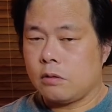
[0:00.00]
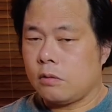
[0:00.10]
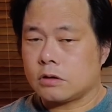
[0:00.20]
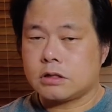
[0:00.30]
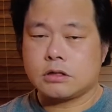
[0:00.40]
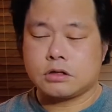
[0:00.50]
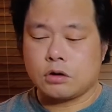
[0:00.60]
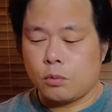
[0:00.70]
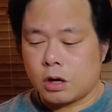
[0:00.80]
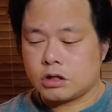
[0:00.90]
was
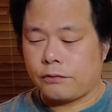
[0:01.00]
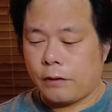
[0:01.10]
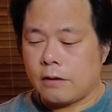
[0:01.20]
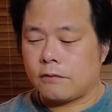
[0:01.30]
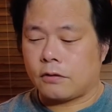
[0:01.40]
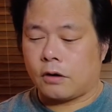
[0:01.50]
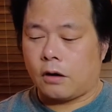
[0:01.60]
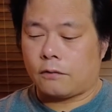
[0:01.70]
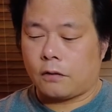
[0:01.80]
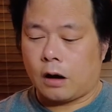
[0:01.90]
so much a favorite
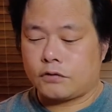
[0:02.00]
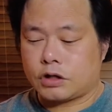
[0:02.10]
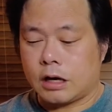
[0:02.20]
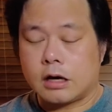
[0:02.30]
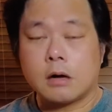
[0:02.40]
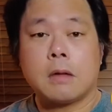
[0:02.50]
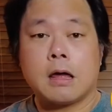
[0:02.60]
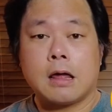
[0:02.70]
of Jacob